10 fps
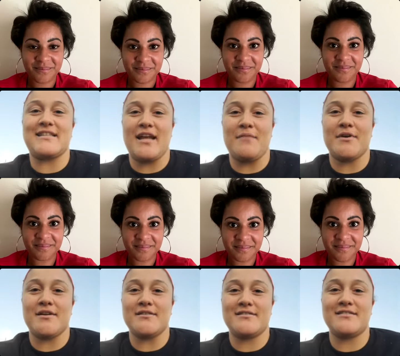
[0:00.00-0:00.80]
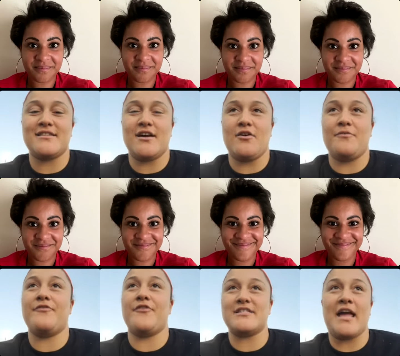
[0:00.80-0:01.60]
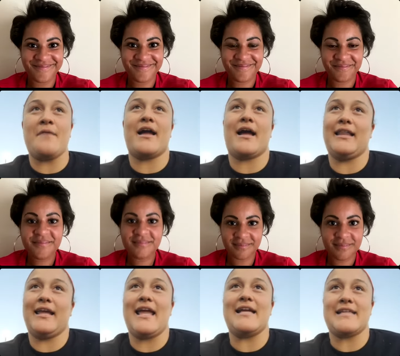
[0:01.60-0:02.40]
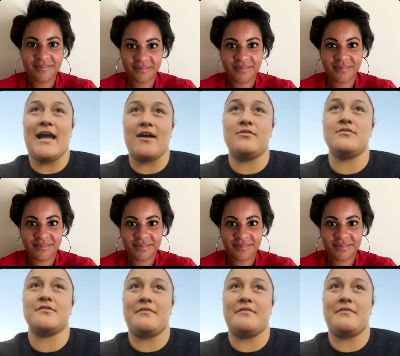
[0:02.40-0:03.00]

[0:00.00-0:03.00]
Speaker 1: the numbers. So first game I got like eight tackles. So